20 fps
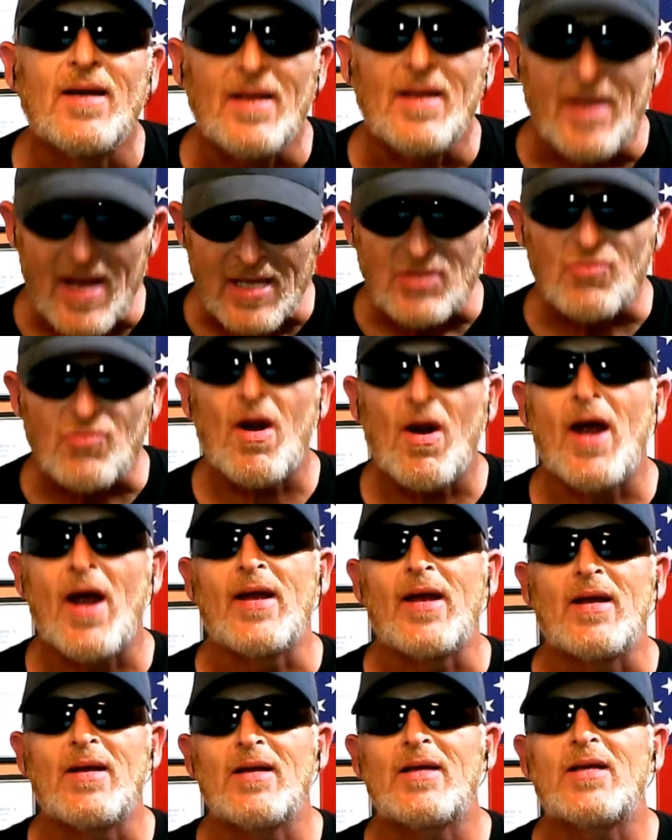That's
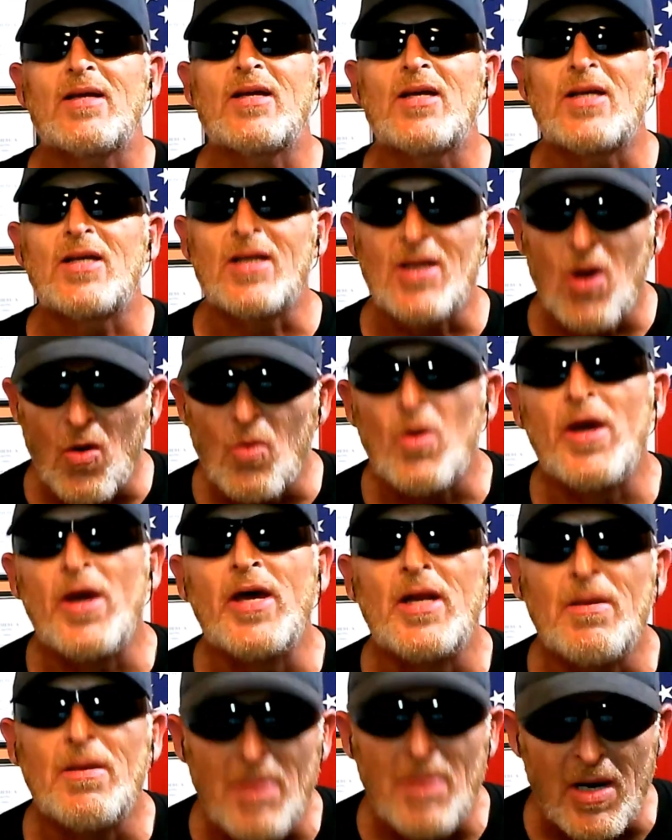right. Go
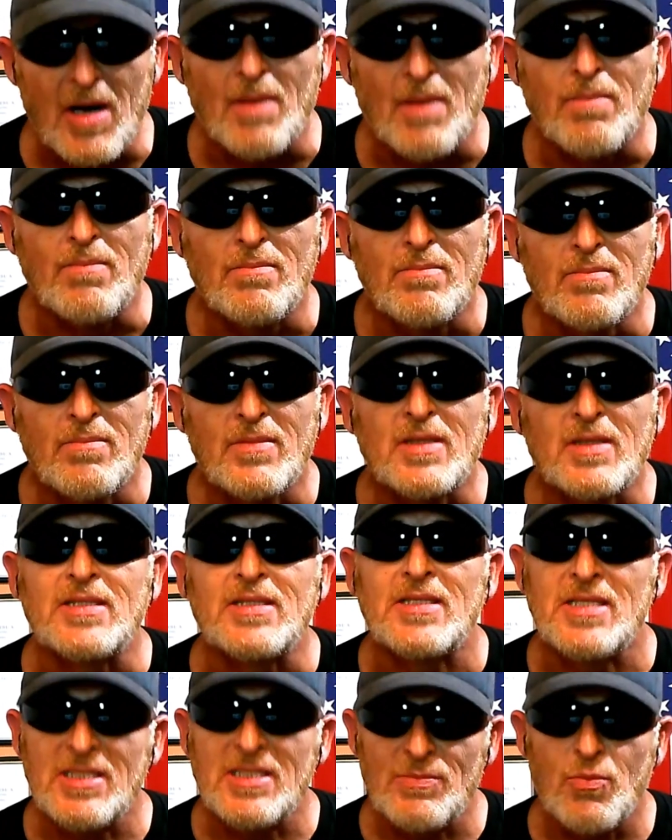hit them up because
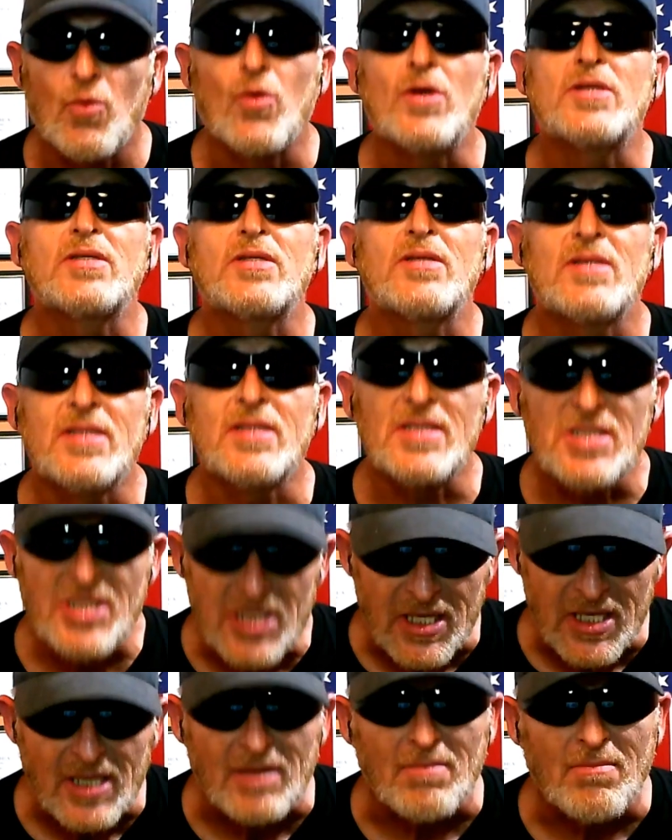these boys are
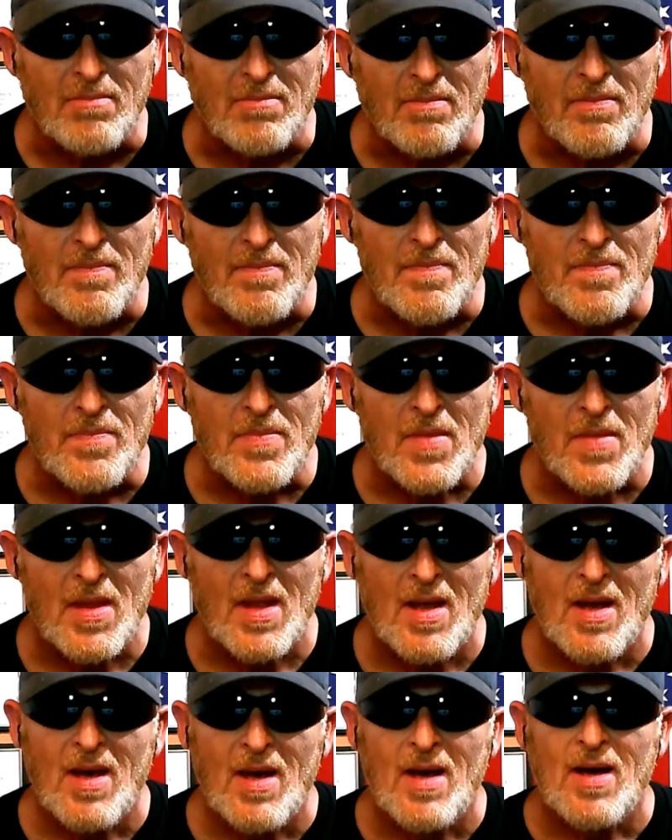legit.
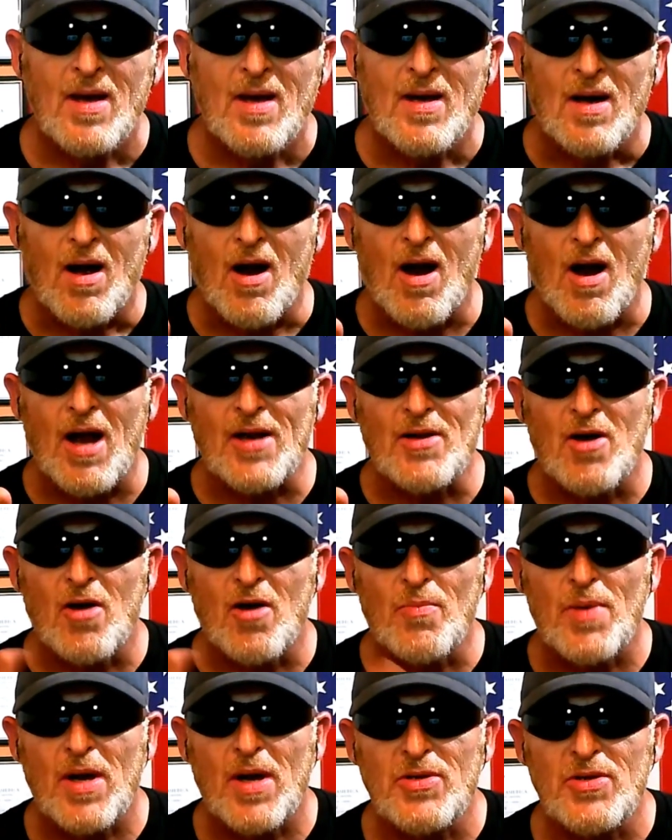All right, Dog
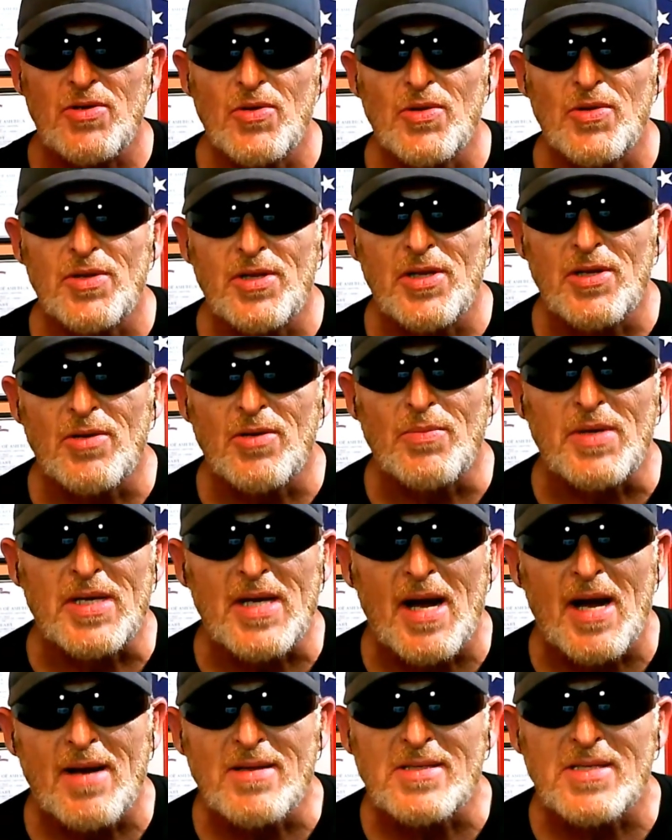Pound, you know the deal. Be
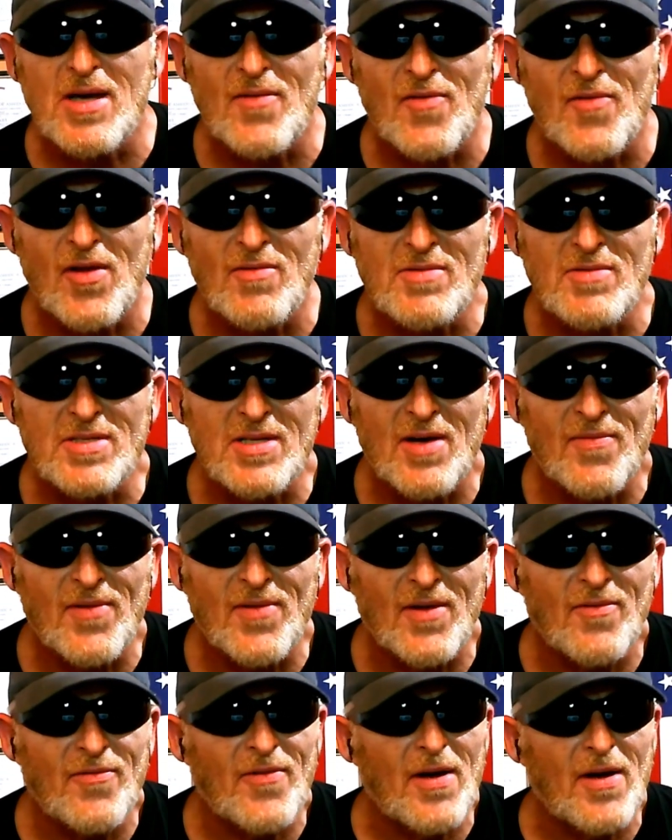kind to yourself, love yourself,
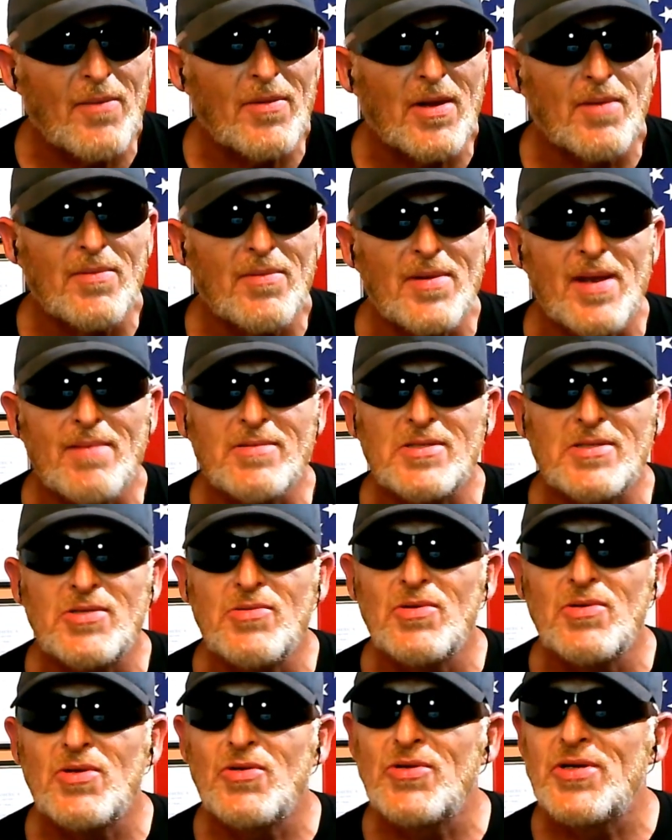love your family, love your neighbors, too,
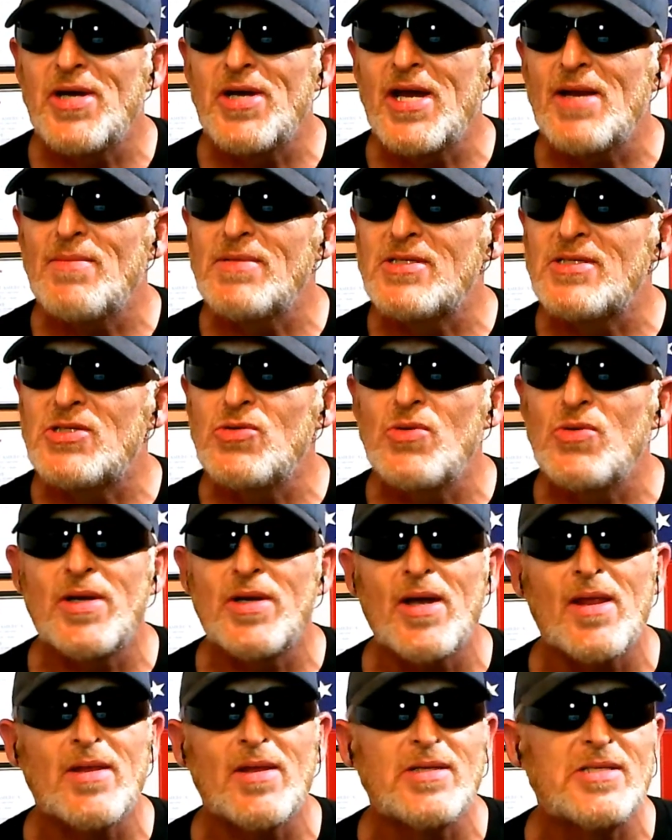include your enemies. Do unto
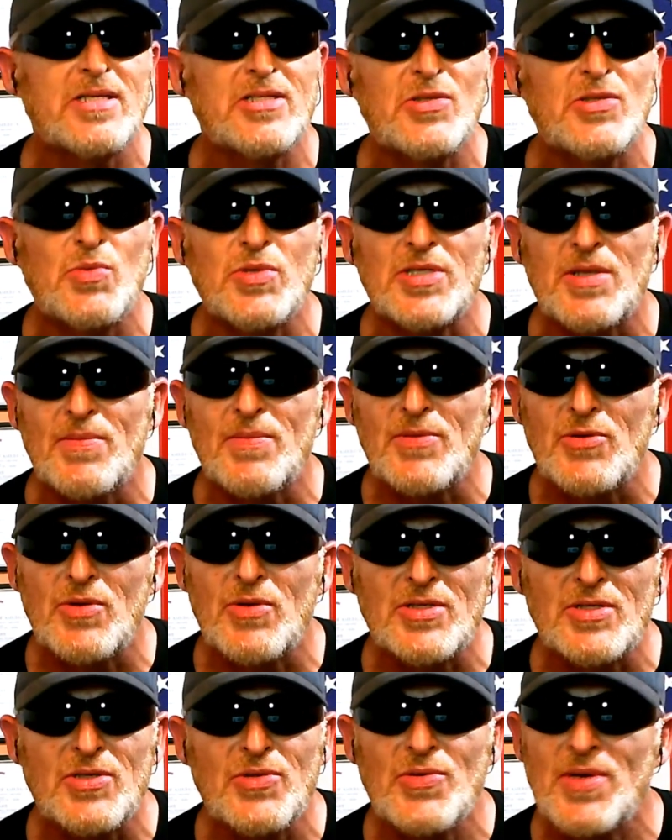others as you wish them doing
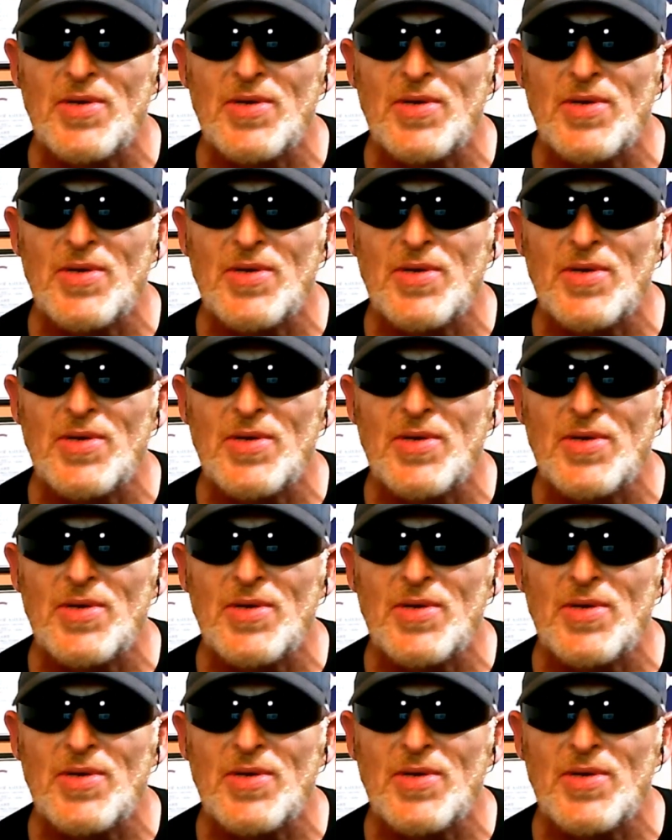to you.